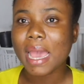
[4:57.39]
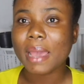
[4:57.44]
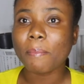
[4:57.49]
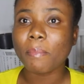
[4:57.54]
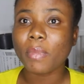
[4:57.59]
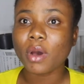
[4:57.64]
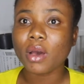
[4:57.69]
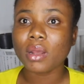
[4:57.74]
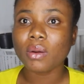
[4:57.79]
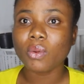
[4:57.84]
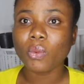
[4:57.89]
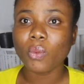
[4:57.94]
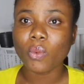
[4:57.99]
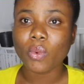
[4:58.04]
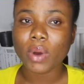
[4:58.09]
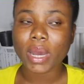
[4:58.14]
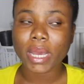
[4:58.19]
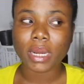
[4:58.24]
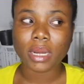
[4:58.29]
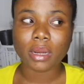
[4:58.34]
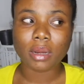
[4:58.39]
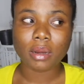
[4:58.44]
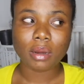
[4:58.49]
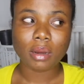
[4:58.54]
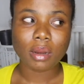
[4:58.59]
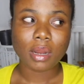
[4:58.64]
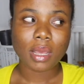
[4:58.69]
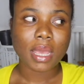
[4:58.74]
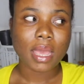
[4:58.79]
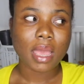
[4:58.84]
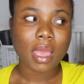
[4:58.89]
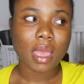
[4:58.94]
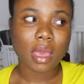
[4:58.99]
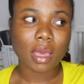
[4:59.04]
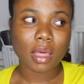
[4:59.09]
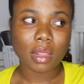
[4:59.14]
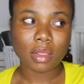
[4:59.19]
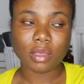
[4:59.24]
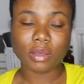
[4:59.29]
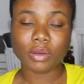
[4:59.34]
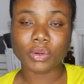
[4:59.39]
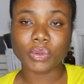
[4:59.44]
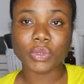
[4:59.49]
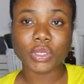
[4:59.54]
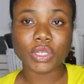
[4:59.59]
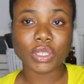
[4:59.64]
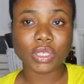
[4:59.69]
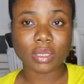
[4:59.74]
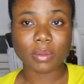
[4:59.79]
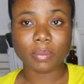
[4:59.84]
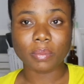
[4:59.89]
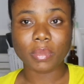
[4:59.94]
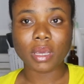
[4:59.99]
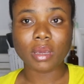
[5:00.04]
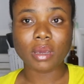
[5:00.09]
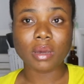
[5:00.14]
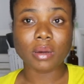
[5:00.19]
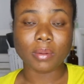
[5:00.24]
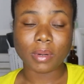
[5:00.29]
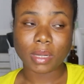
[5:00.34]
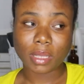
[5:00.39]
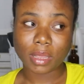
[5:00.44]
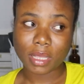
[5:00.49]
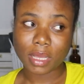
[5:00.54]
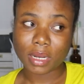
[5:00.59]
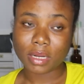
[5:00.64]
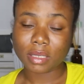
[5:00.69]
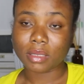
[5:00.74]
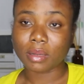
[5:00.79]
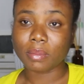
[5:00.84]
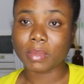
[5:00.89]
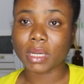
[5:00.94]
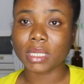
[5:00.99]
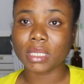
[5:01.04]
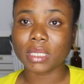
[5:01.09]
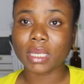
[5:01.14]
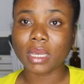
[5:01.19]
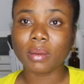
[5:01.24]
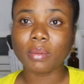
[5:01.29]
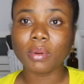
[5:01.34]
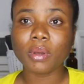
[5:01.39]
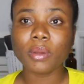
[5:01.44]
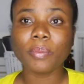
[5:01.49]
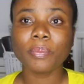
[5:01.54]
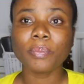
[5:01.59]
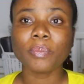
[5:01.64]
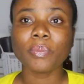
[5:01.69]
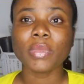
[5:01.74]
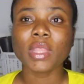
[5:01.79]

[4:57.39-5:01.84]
I bought one earlier, which is a bigger one that is on my table.